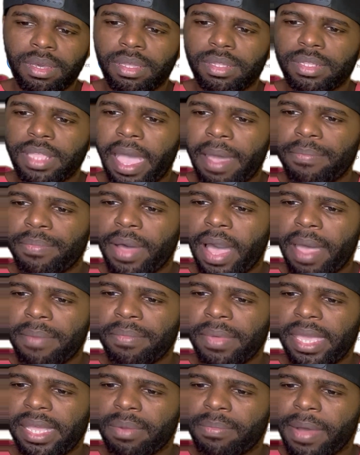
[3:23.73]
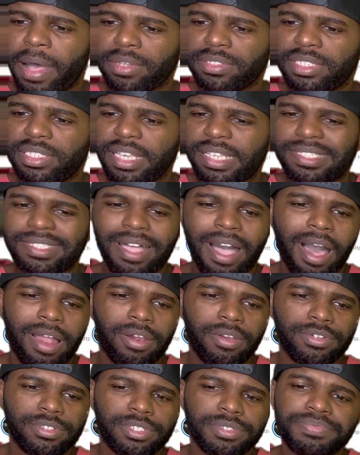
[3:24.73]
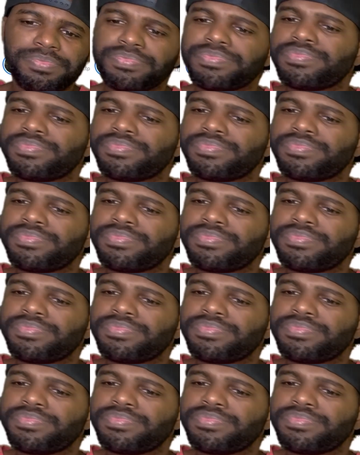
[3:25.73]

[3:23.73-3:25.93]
that bot made about $6.